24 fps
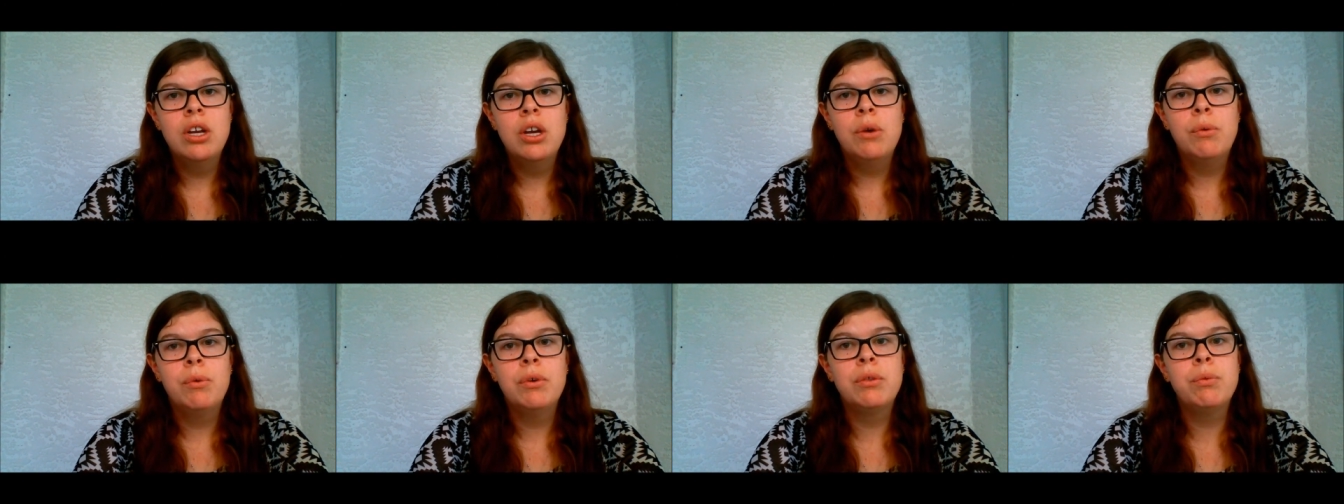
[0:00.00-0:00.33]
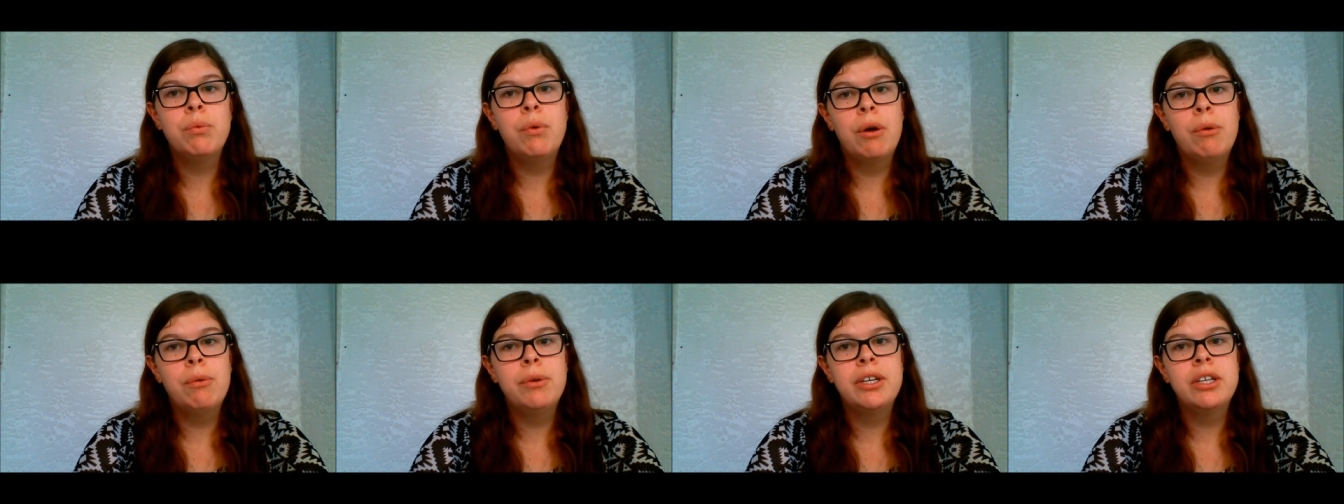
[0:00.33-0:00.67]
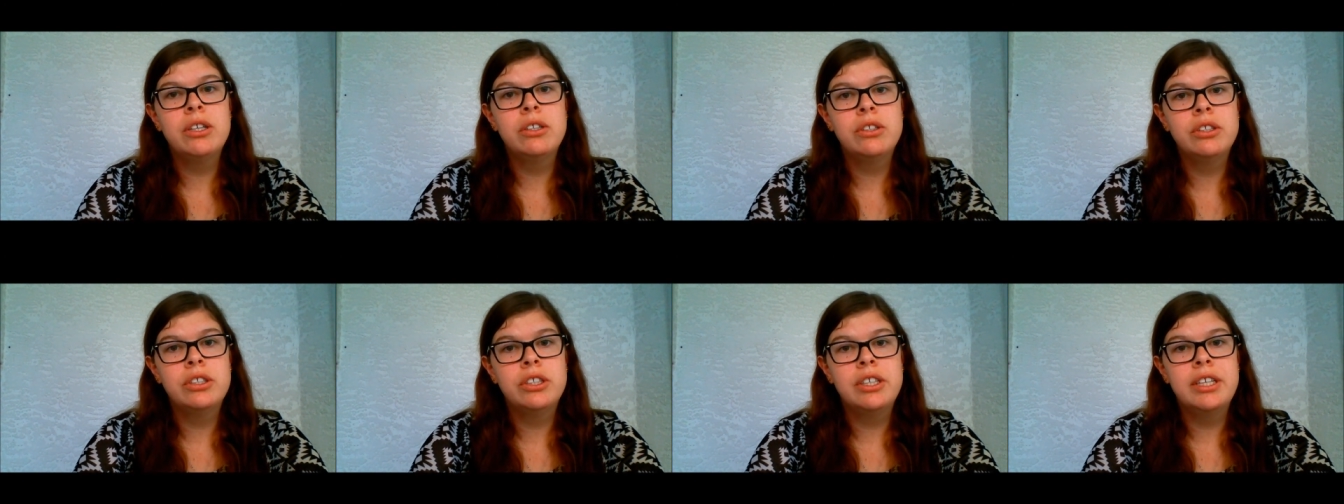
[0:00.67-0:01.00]
with what we
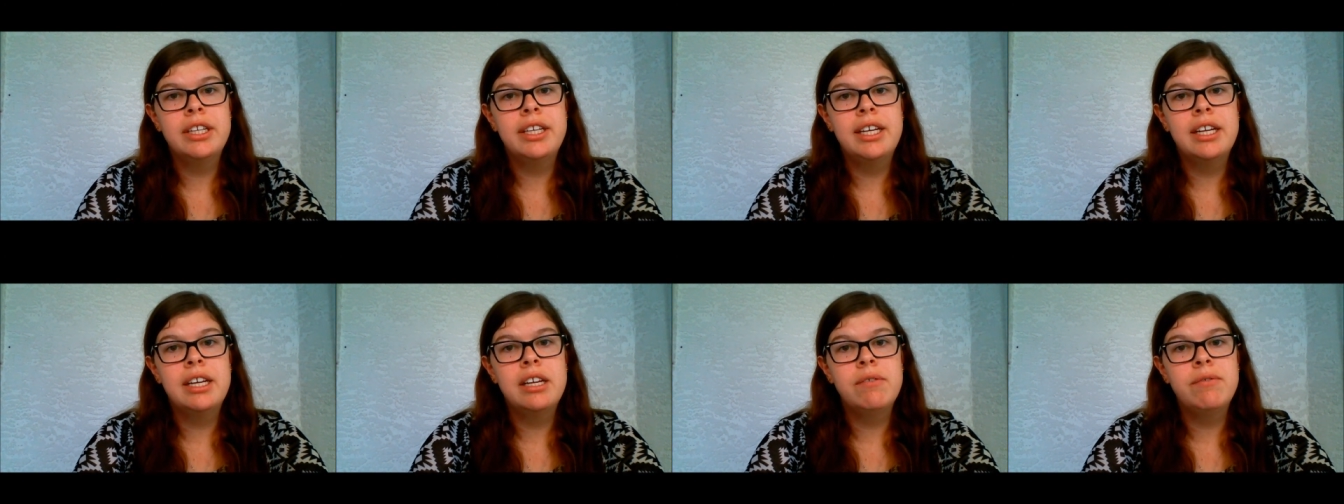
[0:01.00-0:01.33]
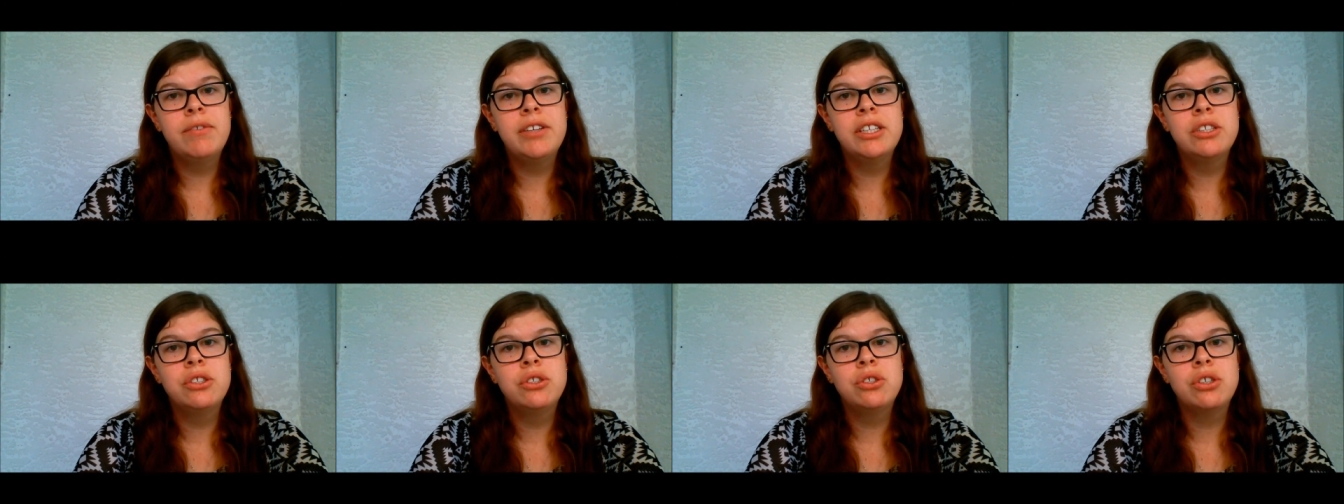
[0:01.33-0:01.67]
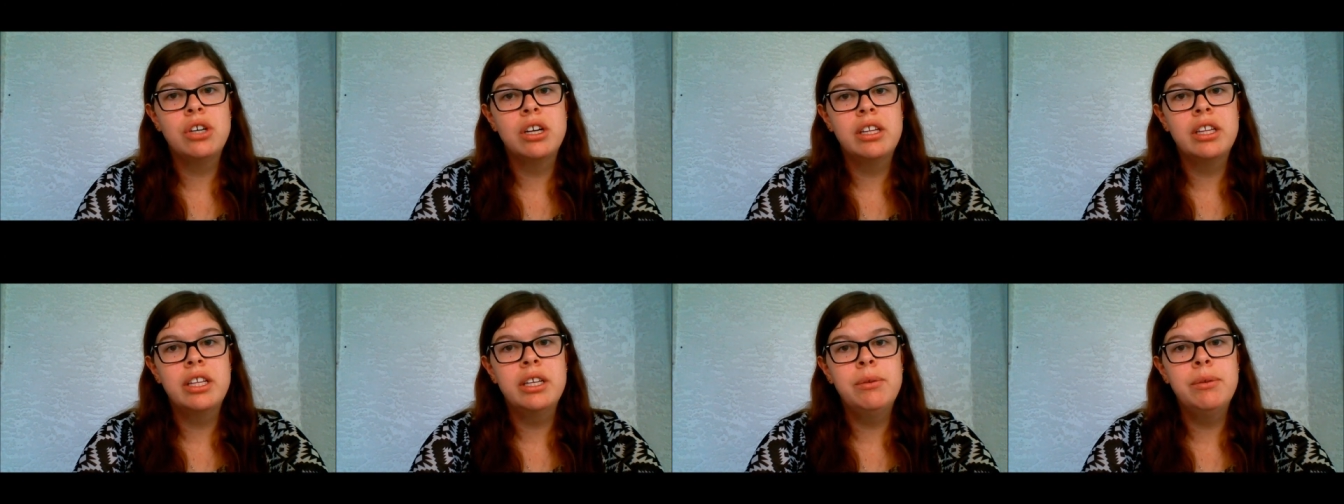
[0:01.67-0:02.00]
are learning, and if he is
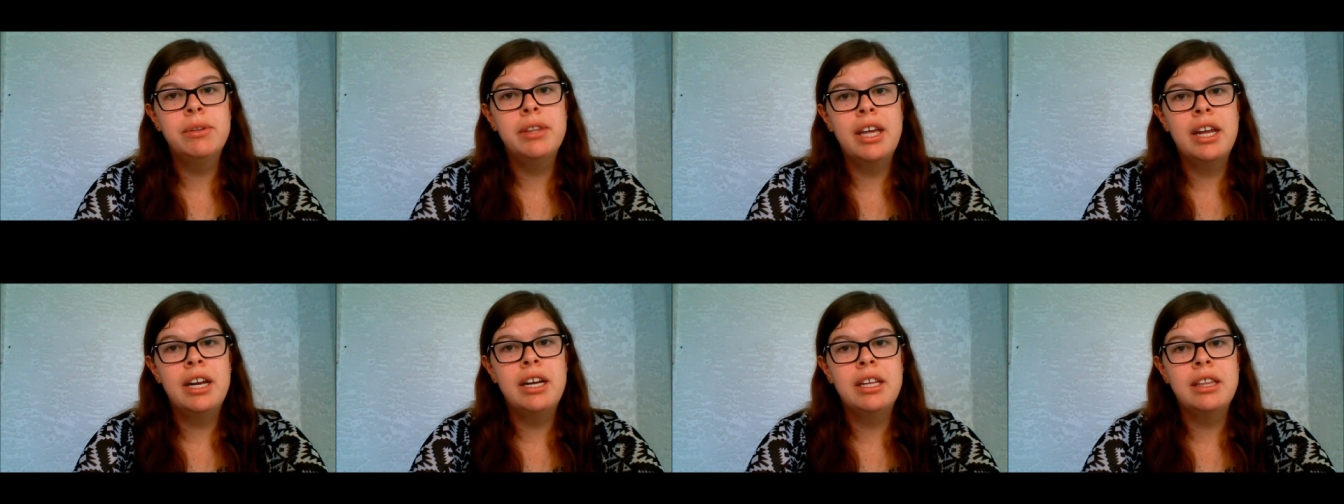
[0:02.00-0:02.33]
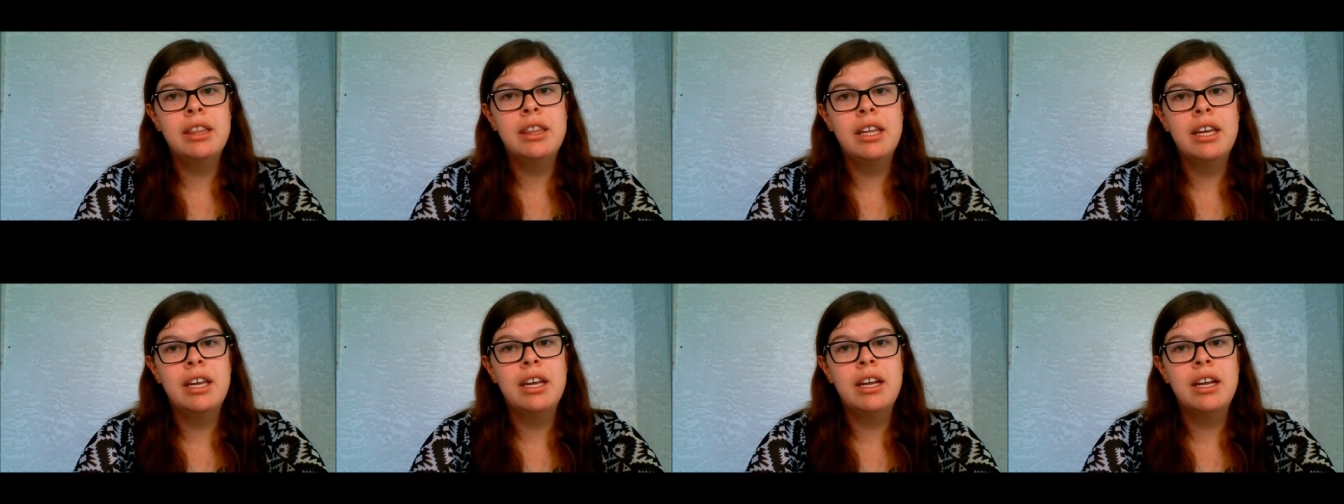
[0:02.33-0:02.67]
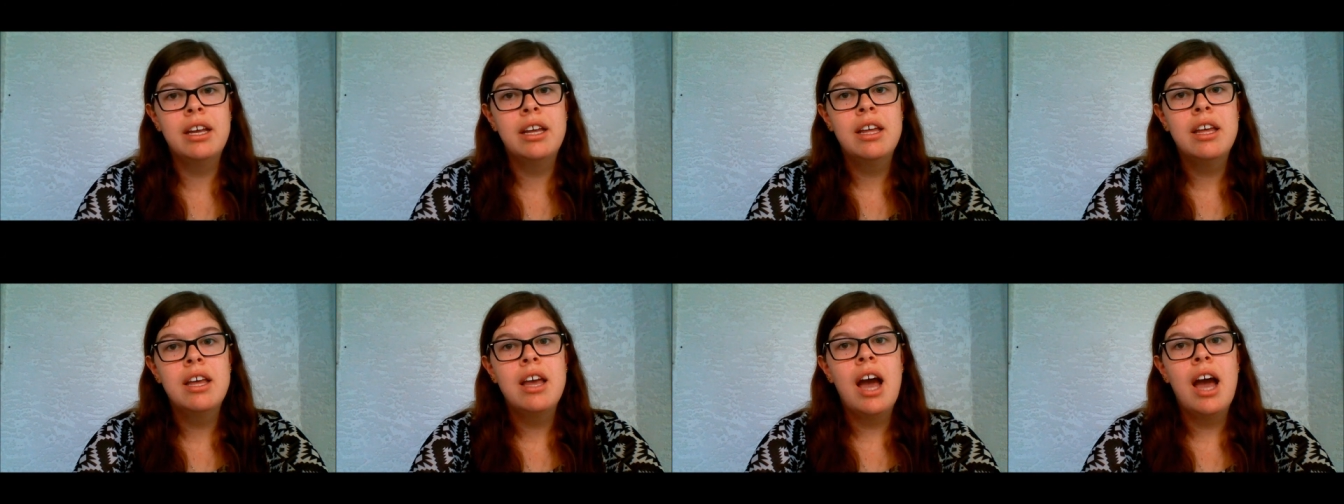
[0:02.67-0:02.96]
struggling with anything,